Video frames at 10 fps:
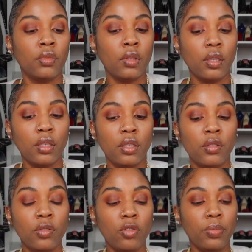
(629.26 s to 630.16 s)
Can
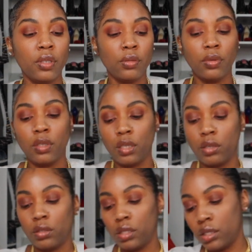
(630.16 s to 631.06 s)
this open this right
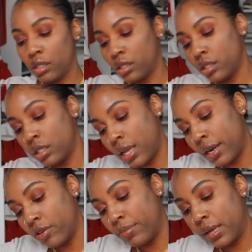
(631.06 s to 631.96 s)
now? This is a slide
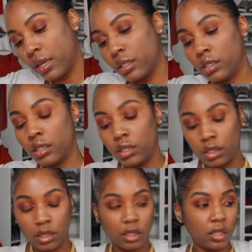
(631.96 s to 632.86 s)
out box.
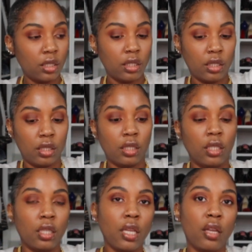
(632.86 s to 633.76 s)

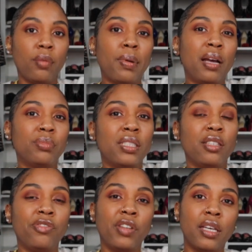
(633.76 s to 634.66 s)
Now the Bomb Deer
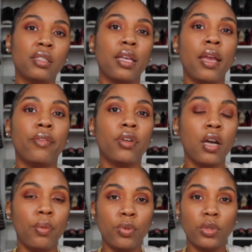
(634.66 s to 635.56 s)
Flats, they have a
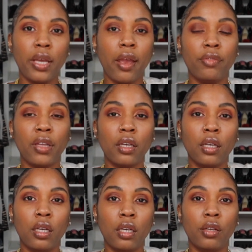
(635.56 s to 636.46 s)
couple. They have like
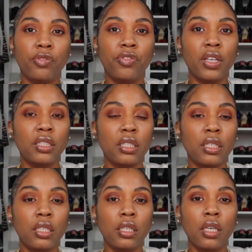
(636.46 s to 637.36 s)
a
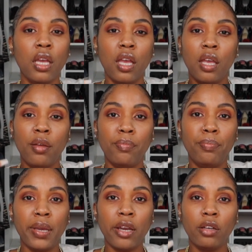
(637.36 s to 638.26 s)
fuzzy
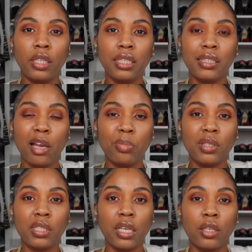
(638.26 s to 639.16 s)
bear-like type of
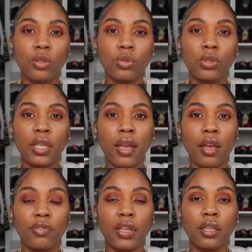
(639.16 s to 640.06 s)
sandals. They
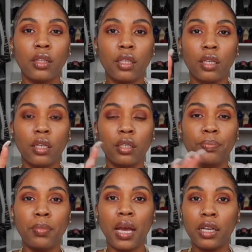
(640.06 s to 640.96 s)
have like the
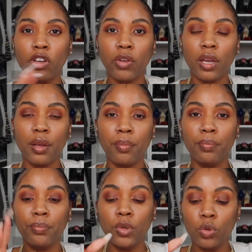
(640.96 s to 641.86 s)
monogram
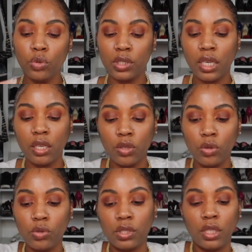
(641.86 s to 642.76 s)
mule sandals,